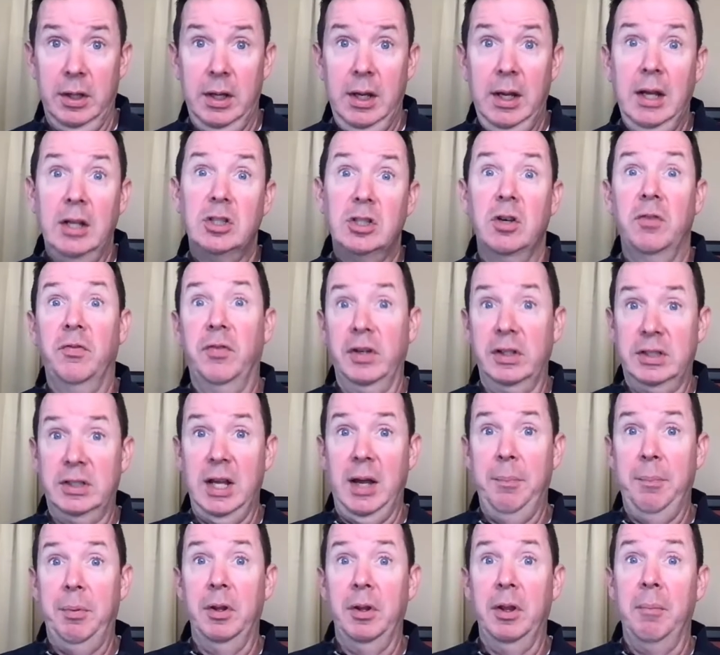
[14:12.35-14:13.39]
So for
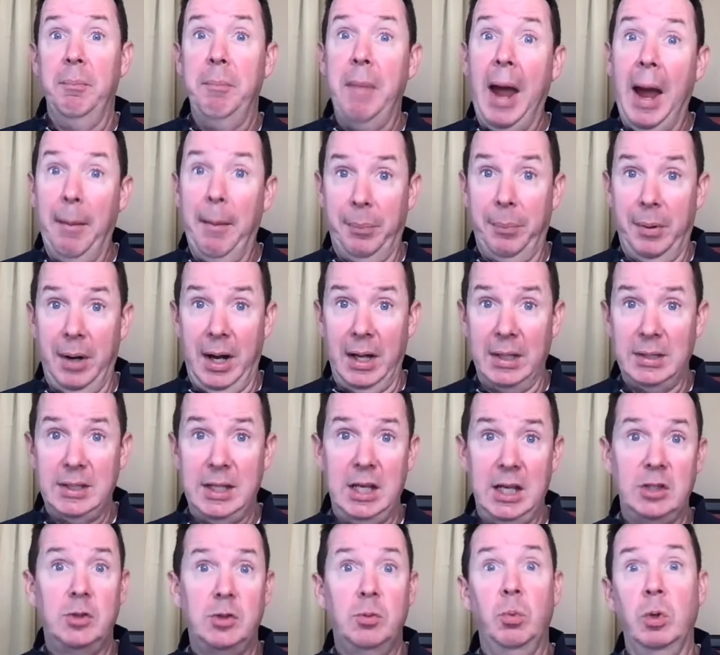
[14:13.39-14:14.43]
example, the MAP
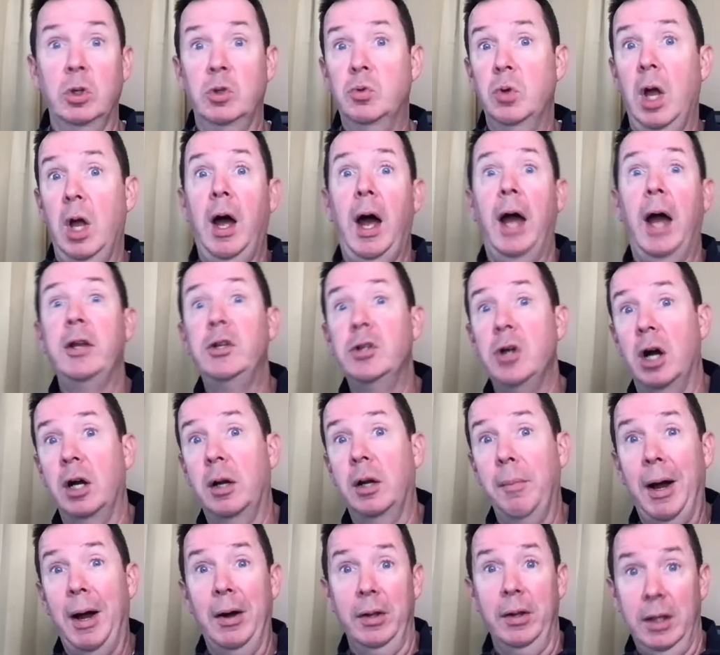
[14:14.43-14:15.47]
process, which I talk
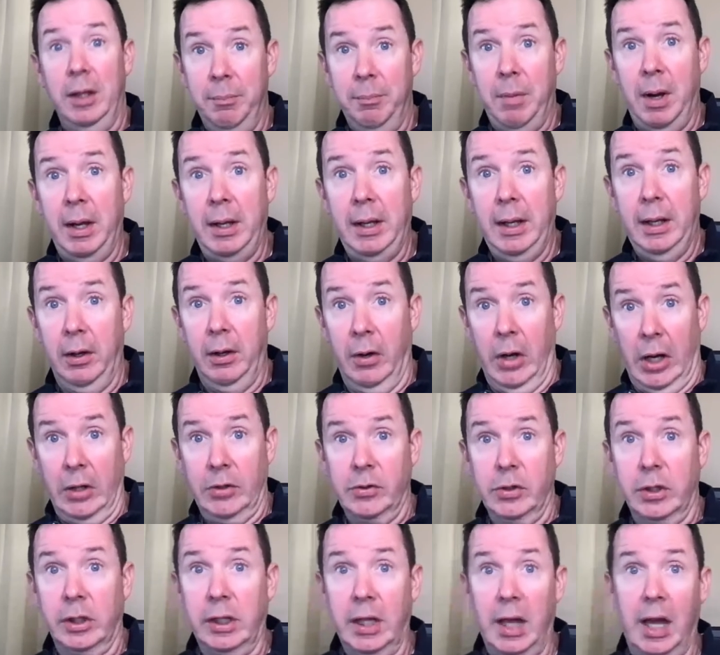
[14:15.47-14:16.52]
about in my
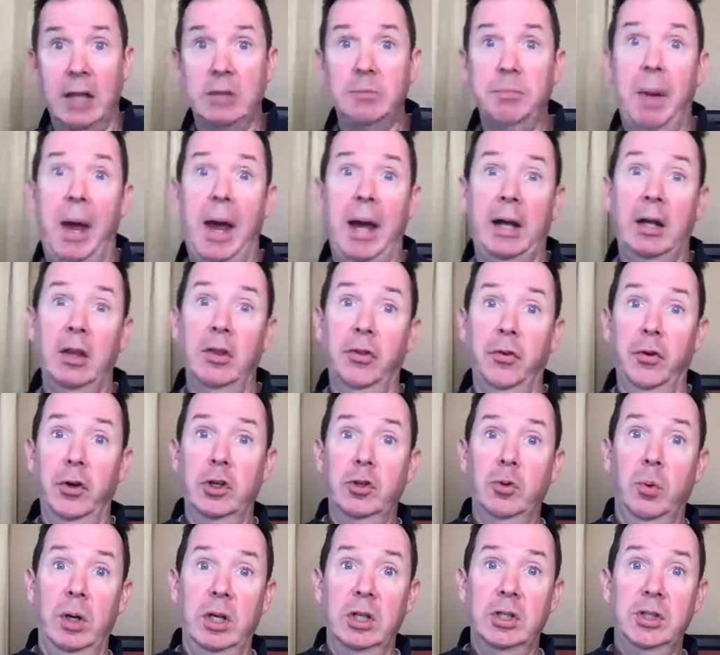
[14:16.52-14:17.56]
introductory class back in
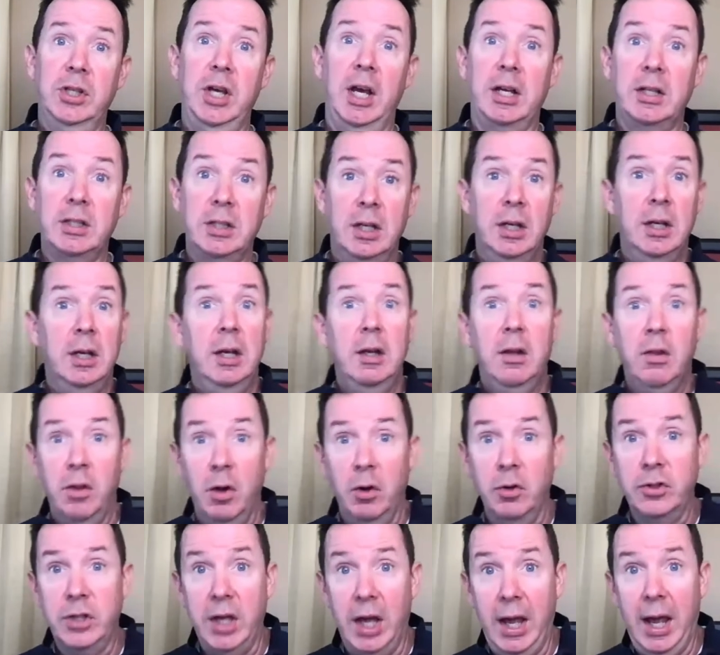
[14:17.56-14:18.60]
326,
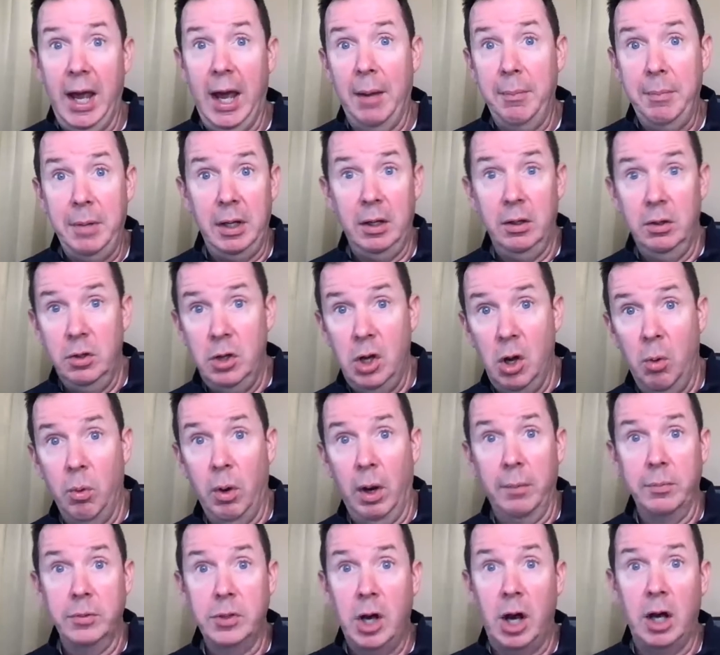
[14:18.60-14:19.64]
those that had me know what
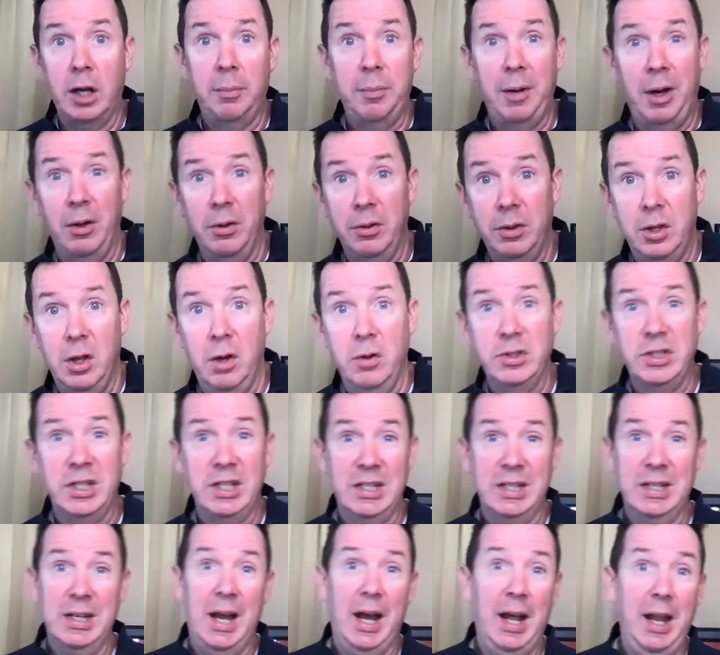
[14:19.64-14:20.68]
I'm talking about. Those that
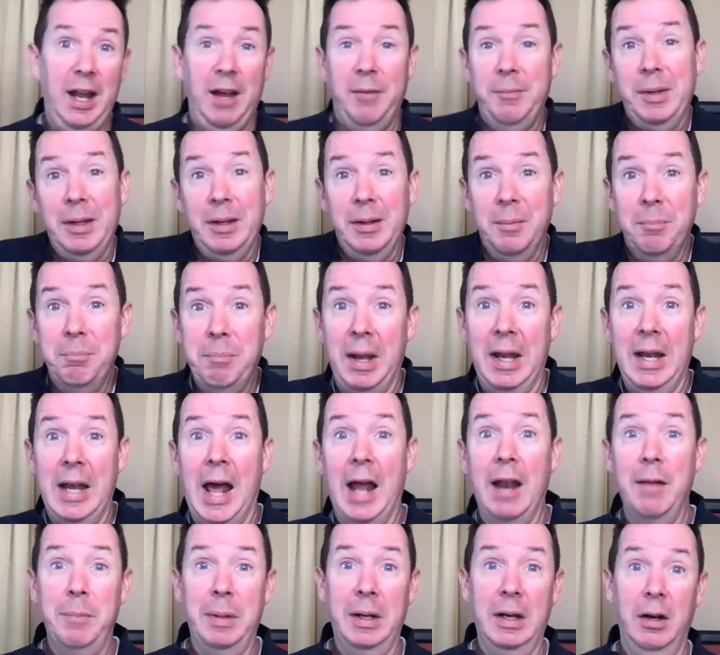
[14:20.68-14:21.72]
did not have me may not
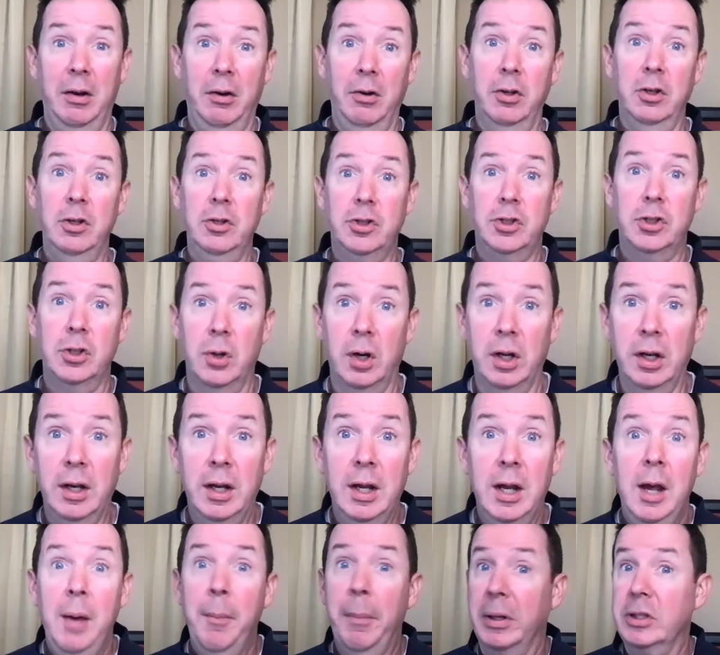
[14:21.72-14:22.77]
have been introduced to it,
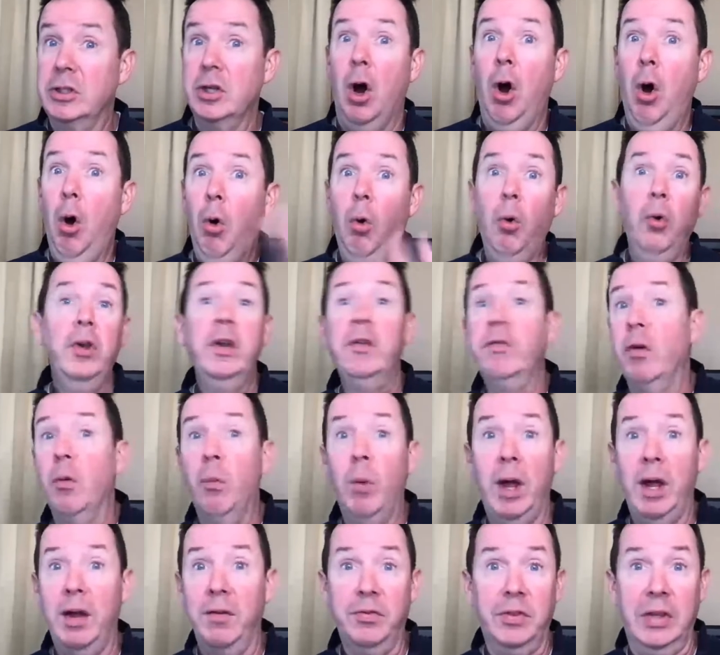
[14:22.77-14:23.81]
but it's a whole different
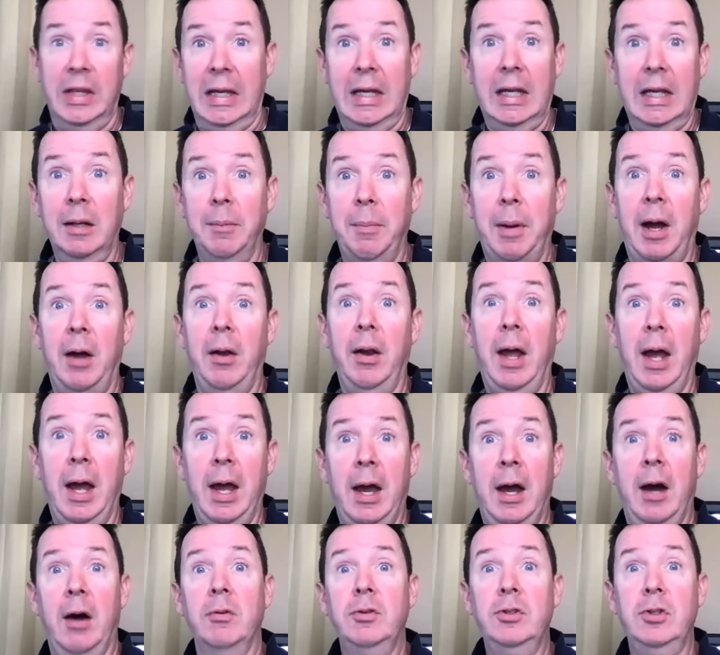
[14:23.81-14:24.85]
way of thinking about
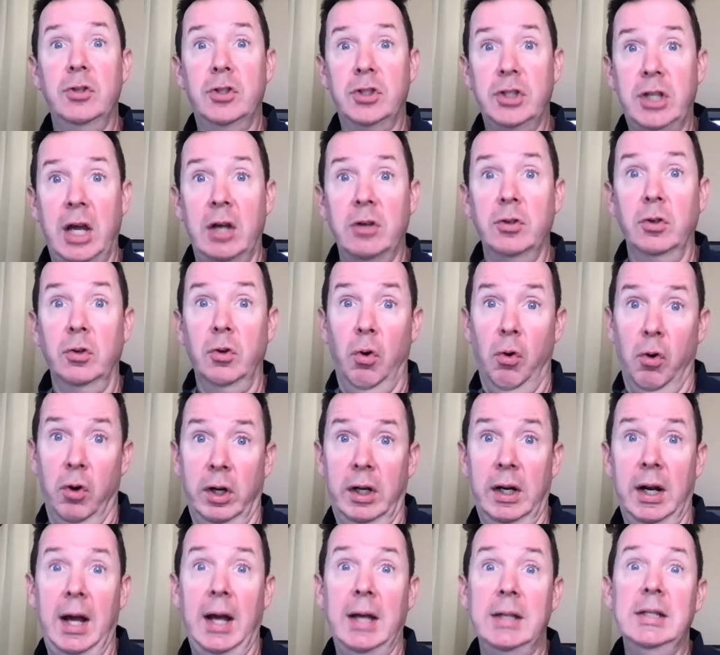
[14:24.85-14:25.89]
how to schedule and
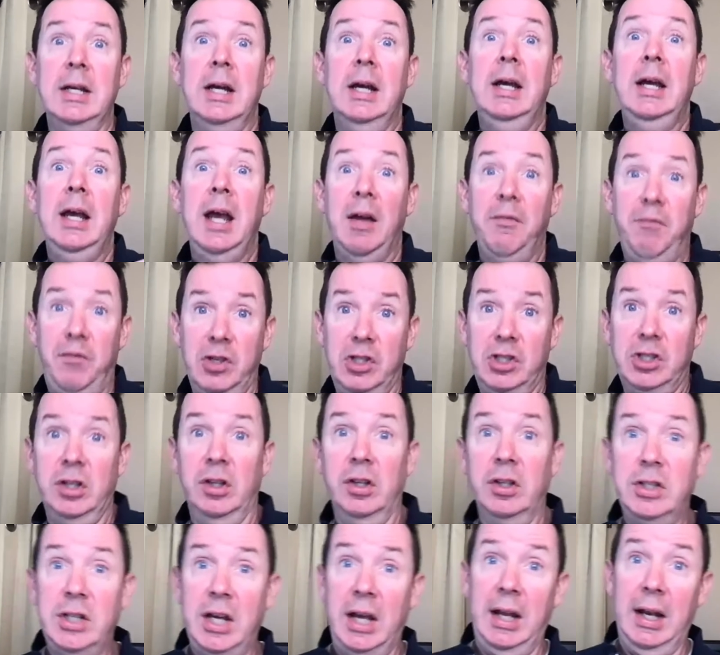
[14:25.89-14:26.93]
organize and
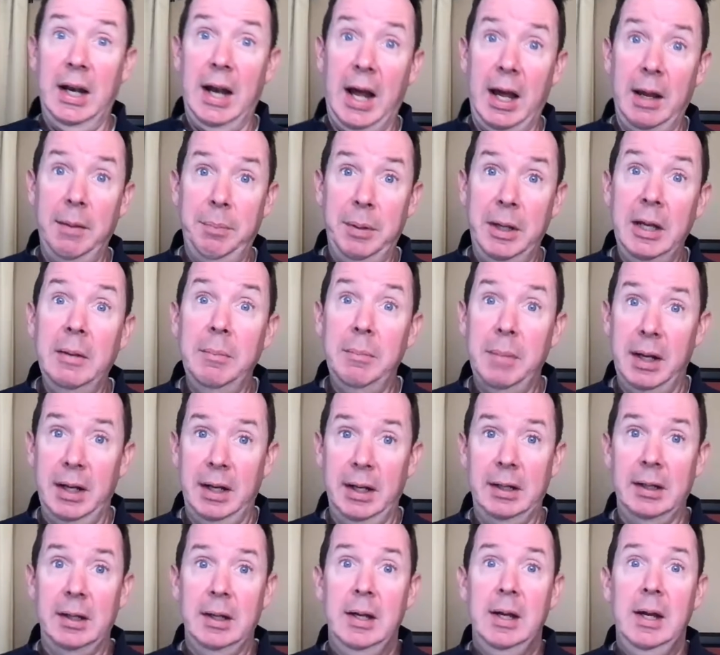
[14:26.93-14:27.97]
facilitate an IP
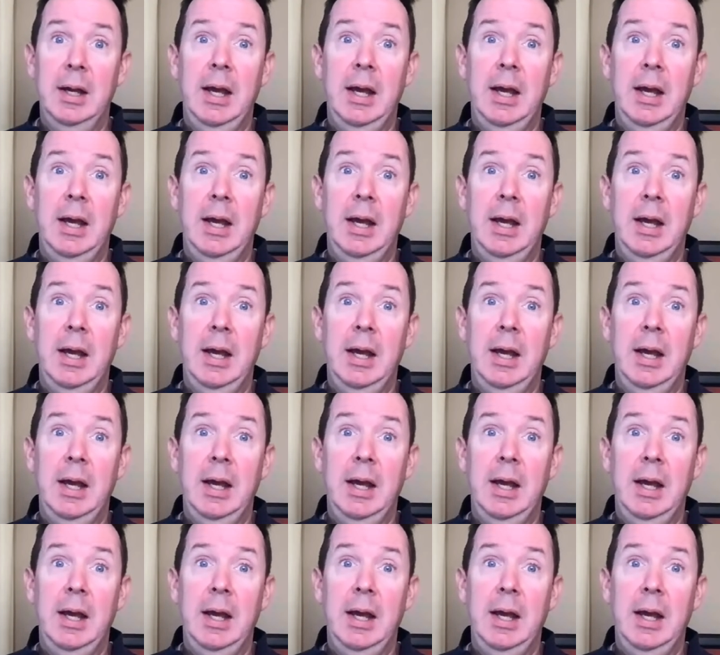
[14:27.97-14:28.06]
meeting.